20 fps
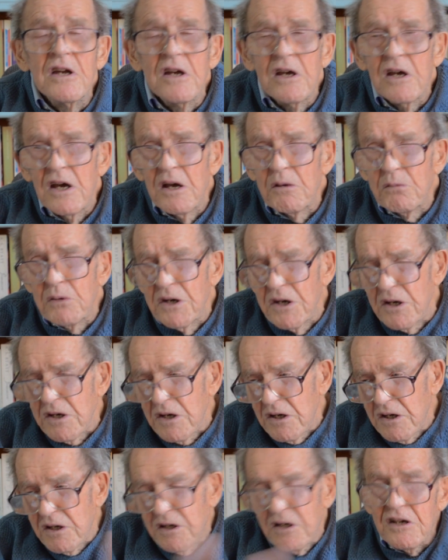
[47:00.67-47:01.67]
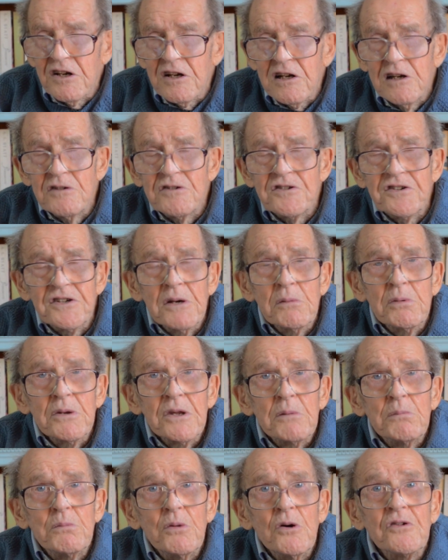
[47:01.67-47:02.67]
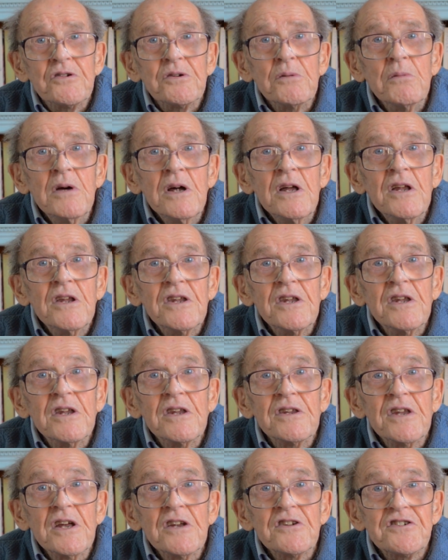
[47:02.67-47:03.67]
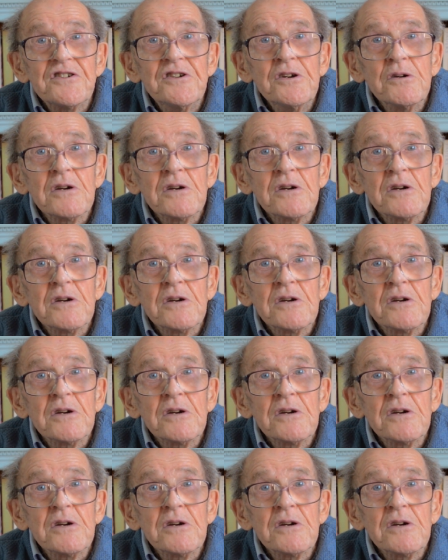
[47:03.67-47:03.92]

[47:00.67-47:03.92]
and when it closes up at the bottom, that snow